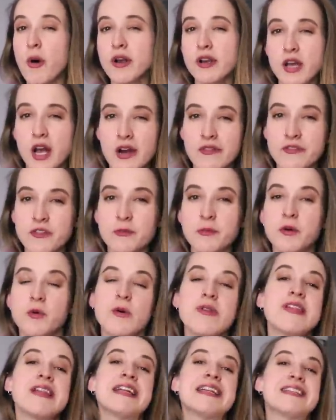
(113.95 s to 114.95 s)
uncomfortable
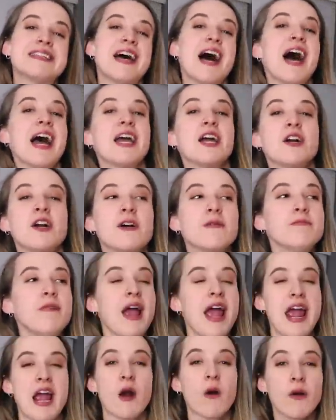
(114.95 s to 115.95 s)
with an
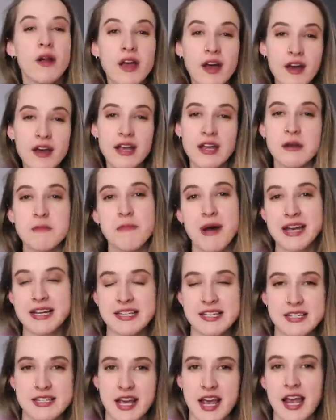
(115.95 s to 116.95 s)
entire area in my
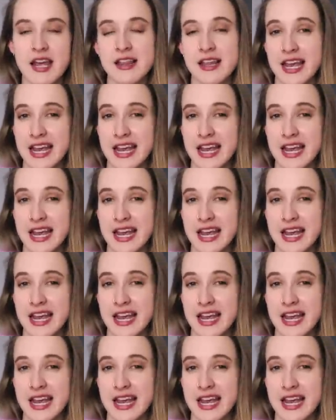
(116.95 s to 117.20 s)
state.